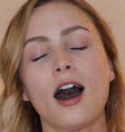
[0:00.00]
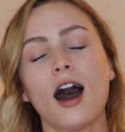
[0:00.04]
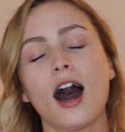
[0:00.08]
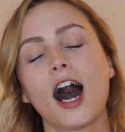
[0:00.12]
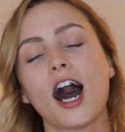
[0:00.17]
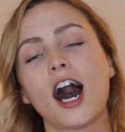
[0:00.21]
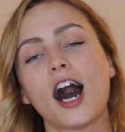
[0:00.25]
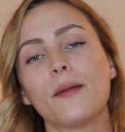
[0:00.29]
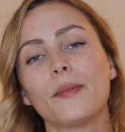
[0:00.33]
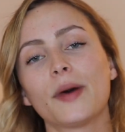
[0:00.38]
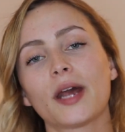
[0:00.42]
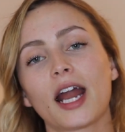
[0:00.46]

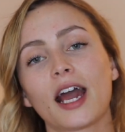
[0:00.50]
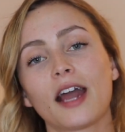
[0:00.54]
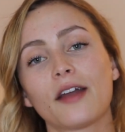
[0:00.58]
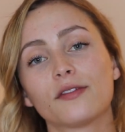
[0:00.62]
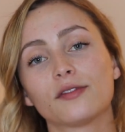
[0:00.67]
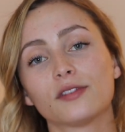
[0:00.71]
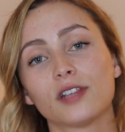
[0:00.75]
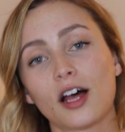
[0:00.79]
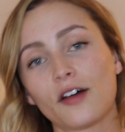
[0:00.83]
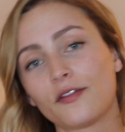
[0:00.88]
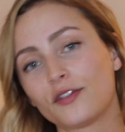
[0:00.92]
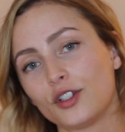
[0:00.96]
And
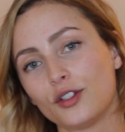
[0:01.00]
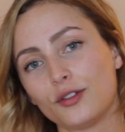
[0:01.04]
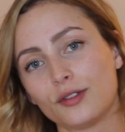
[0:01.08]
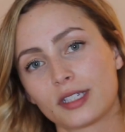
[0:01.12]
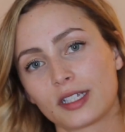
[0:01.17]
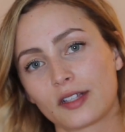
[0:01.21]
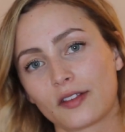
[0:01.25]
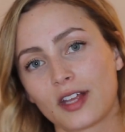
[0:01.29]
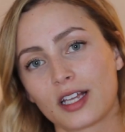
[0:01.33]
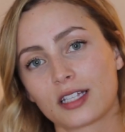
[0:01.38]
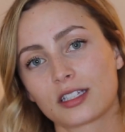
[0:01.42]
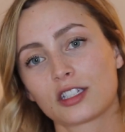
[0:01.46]
I've loved
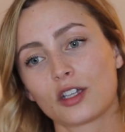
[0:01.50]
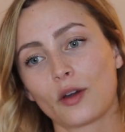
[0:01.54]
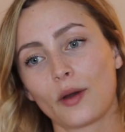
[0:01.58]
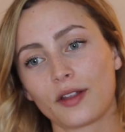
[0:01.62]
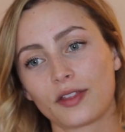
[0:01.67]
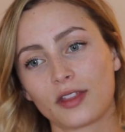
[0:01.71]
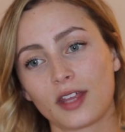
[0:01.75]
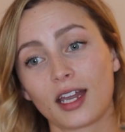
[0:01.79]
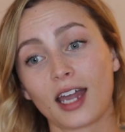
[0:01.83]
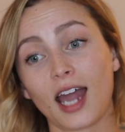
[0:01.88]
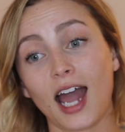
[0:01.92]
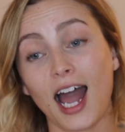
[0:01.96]
using this, so I
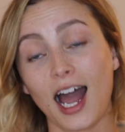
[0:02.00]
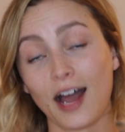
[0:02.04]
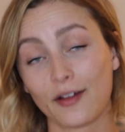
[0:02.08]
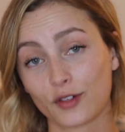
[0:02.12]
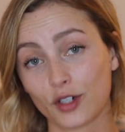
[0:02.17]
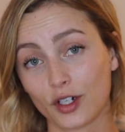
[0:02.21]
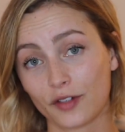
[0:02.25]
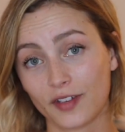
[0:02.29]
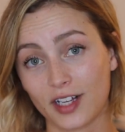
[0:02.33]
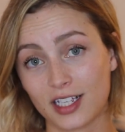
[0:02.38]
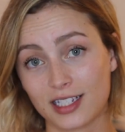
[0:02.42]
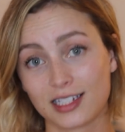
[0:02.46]
think
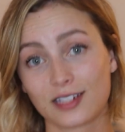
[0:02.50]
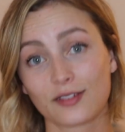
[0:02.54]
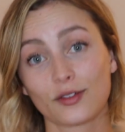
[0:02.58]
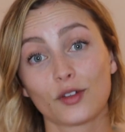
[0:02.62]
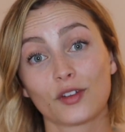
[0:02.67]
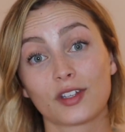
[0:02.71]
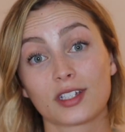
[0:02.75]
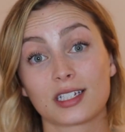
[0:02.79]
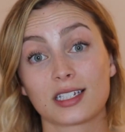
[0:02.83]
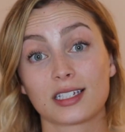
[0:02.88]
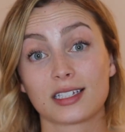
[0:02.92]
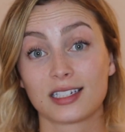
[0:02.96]
after a festival,
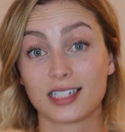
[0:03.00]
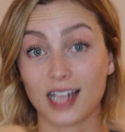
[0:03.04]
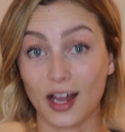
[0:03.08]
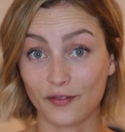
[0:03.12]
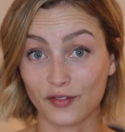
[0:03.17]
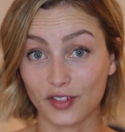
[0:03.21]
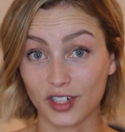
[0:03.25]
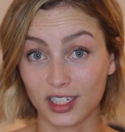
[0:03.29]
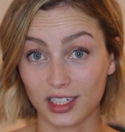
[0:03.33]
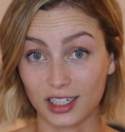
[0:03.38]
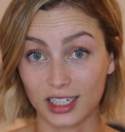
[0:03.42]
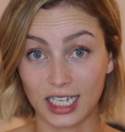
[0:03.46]
this is
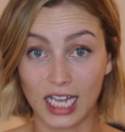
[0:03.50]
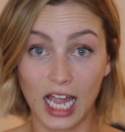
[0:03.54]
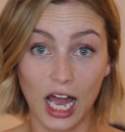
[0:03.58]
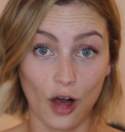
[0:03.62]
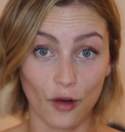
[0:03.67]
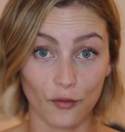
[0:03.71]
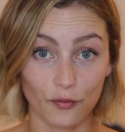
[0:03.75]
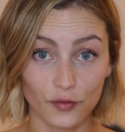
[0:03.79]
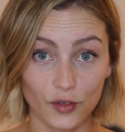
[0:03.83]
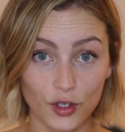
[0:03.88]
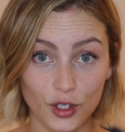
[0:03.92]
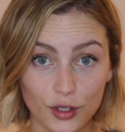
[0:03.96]
definitely
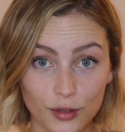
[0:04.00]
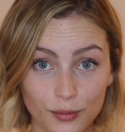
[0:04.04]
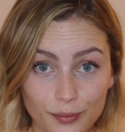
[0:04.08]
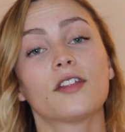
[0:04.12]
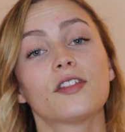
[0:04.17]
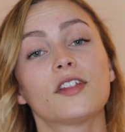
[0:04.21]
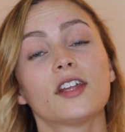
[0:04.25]
helpful.